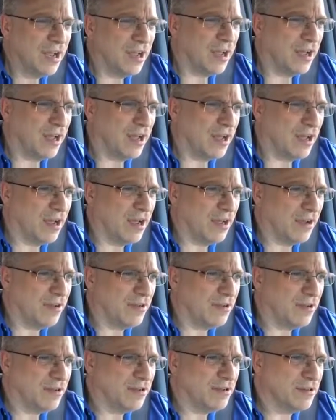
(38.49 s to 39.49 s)

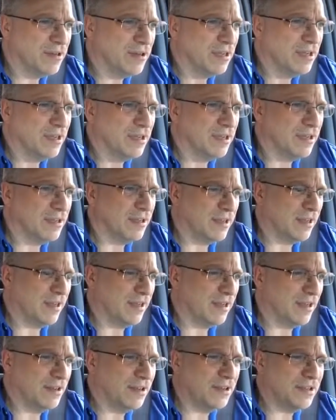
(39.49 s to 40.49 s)

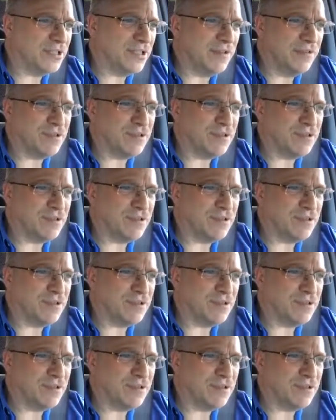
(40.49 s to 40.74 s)
and there's